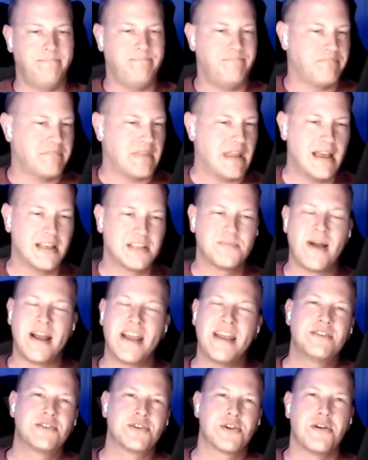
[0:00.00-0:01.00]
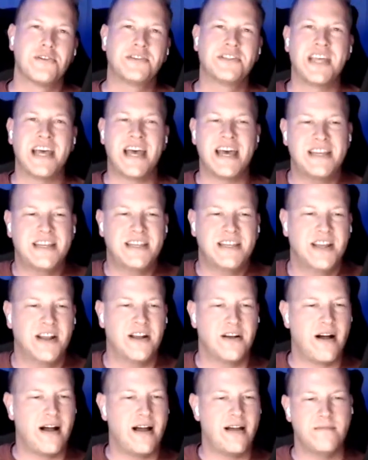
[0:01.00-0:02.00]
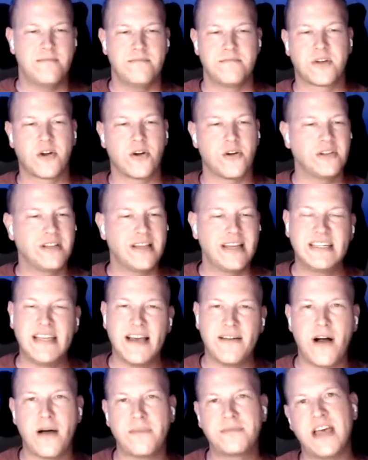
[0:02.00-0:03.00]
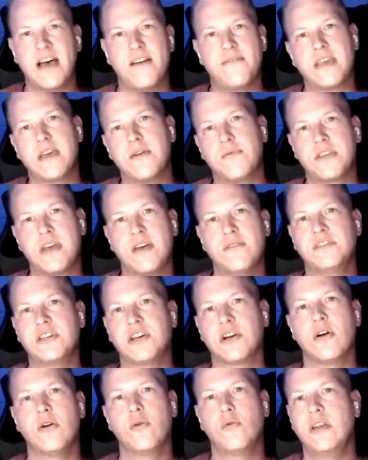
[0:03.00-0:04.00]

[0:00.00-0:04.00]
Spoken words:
As my intro said, I'm currently a DevOps advocate with M0.